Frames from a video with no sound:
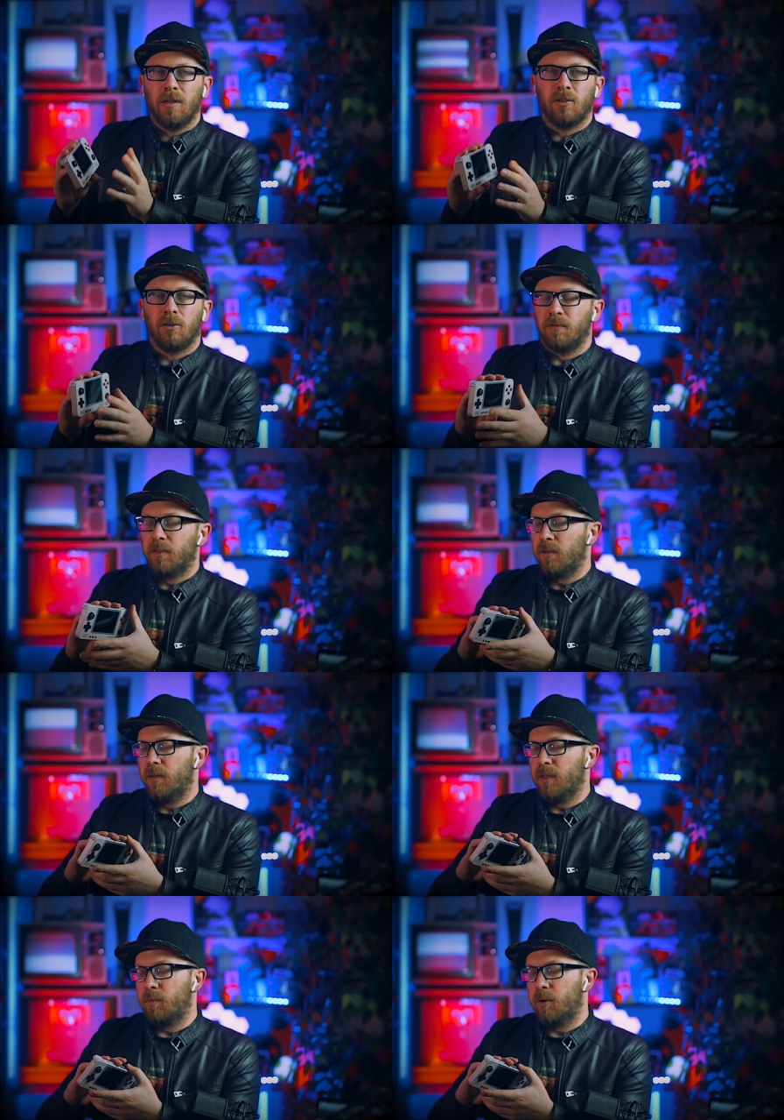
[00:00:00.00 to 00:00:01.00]
It serves
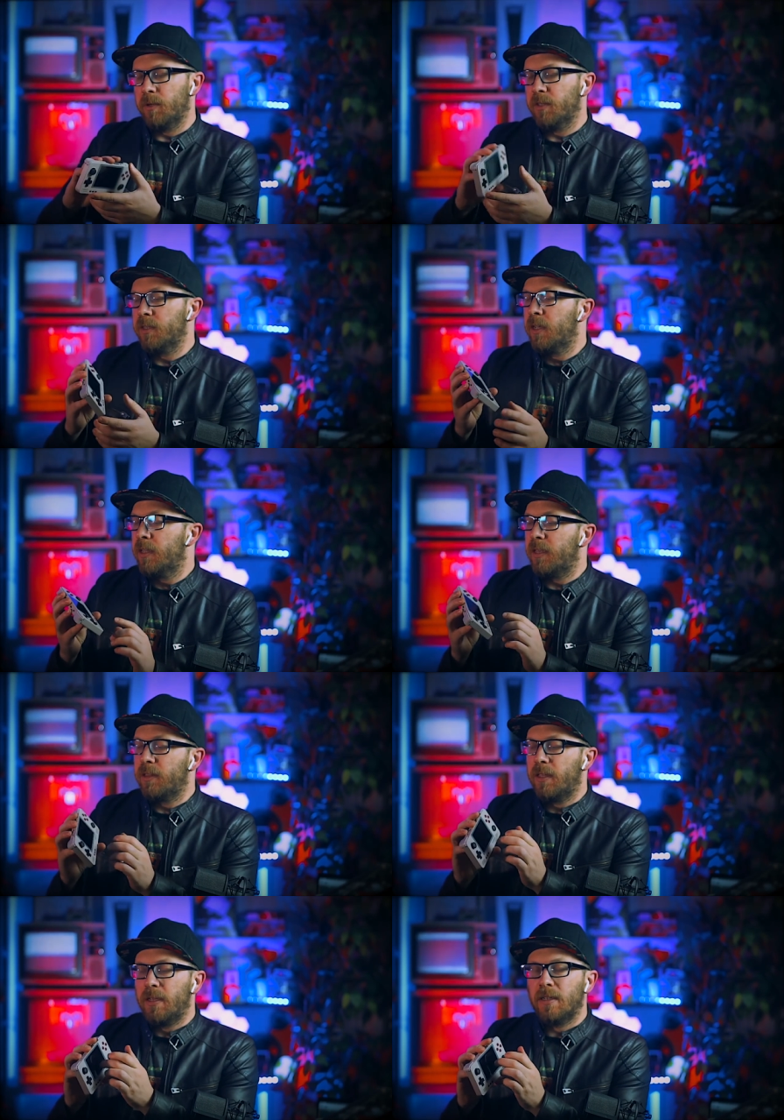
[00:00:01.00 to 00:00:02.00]
its purpose. The
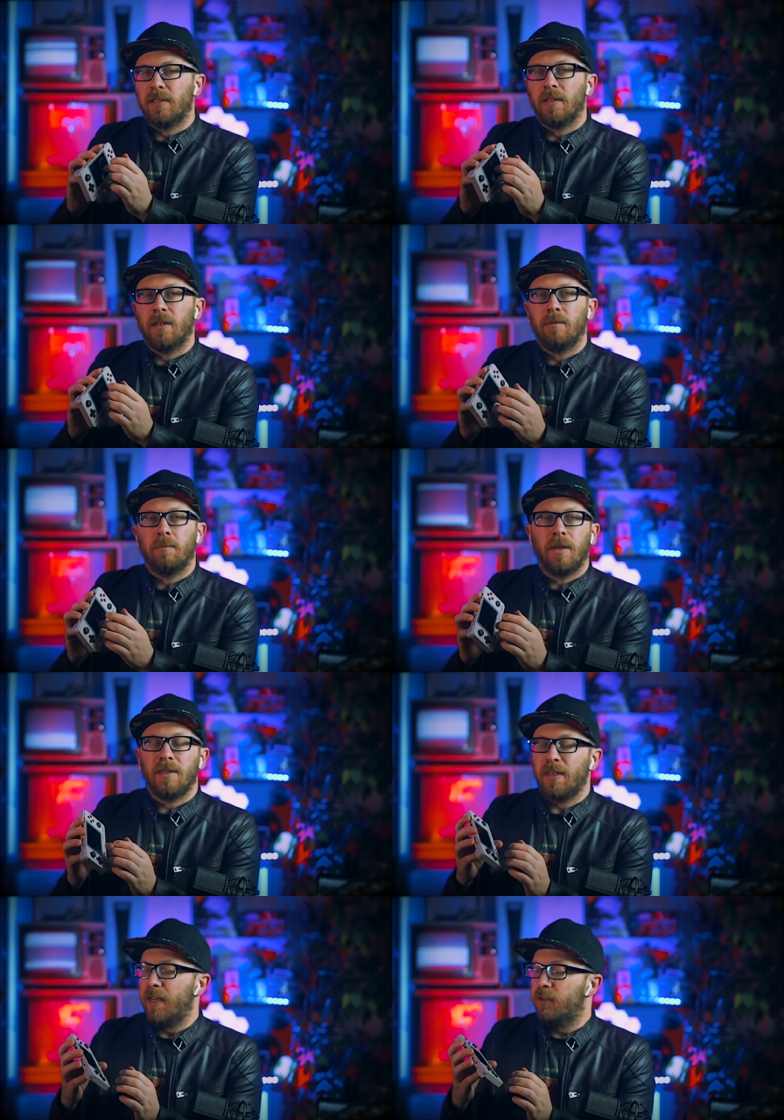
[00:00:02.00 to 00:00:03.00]
other thing is
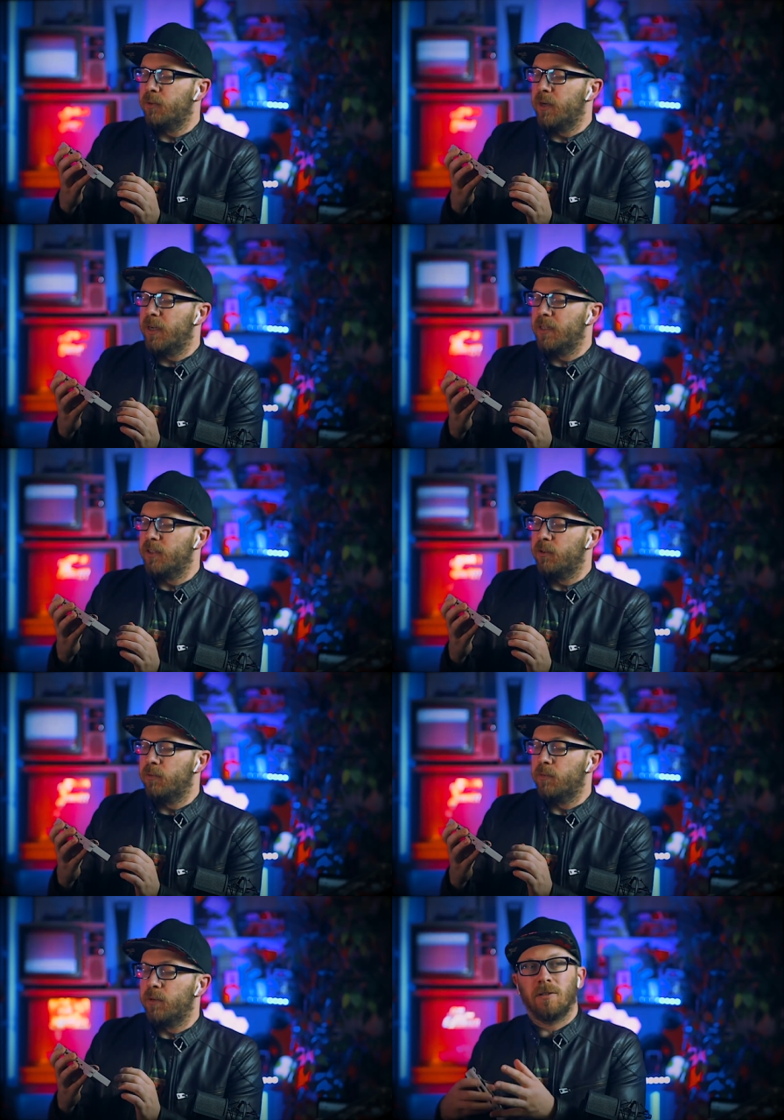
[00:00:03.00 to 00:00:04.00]
it's Android, and
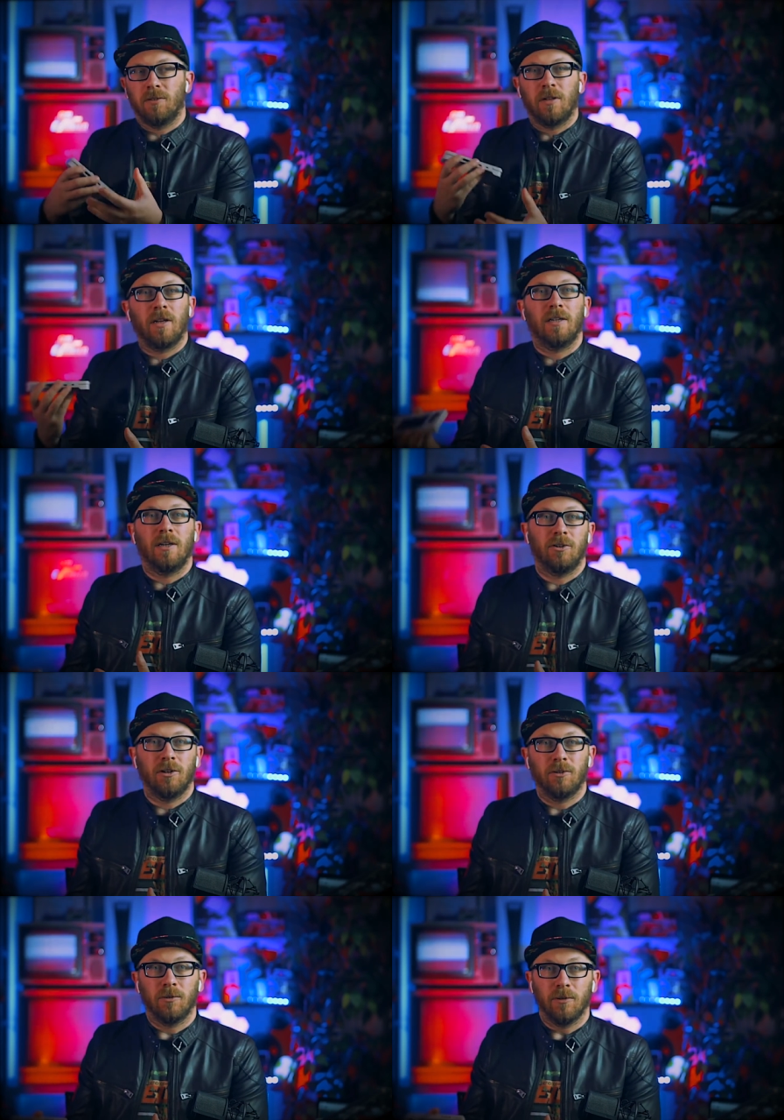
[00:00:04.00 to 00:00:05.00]
so there's a lot of touch
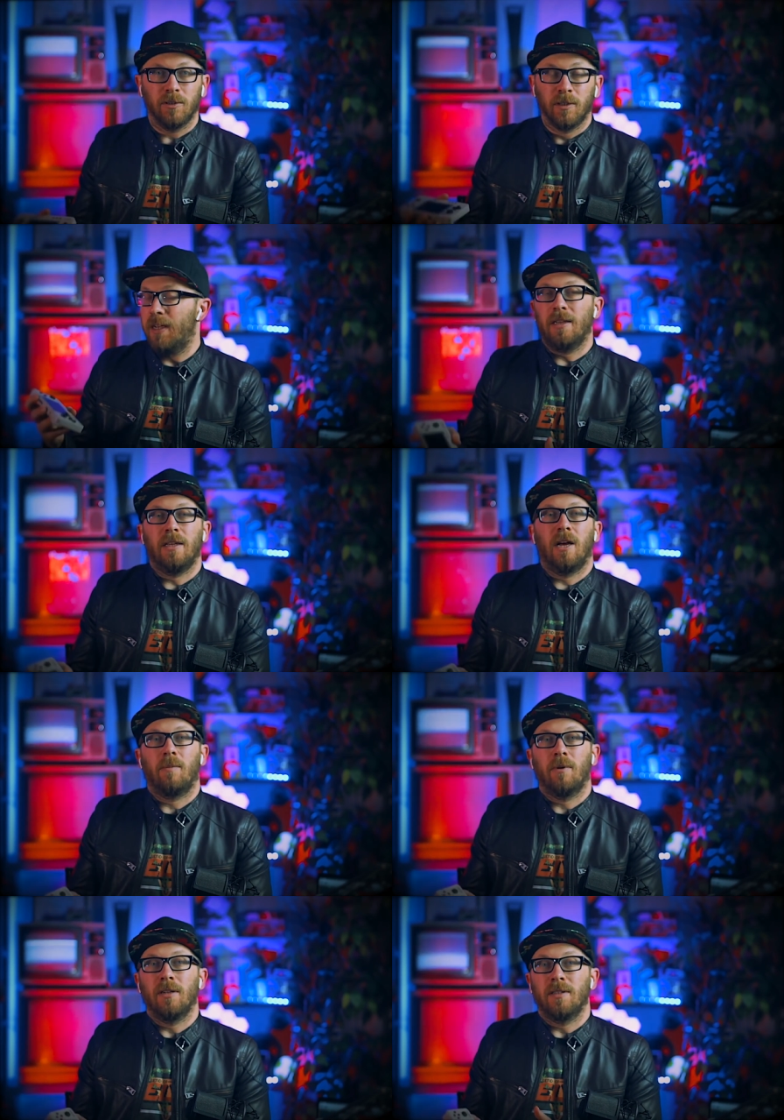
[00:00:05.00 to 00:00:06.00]
controls in the
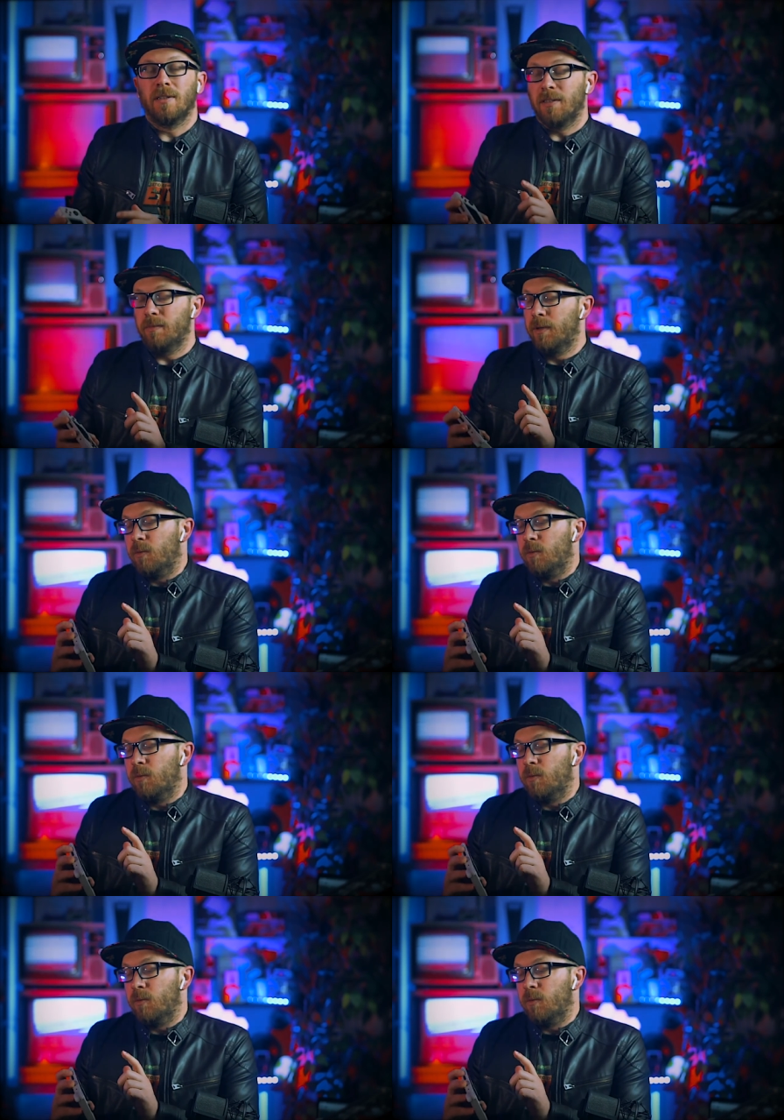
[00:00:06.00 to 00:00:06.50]
operating system,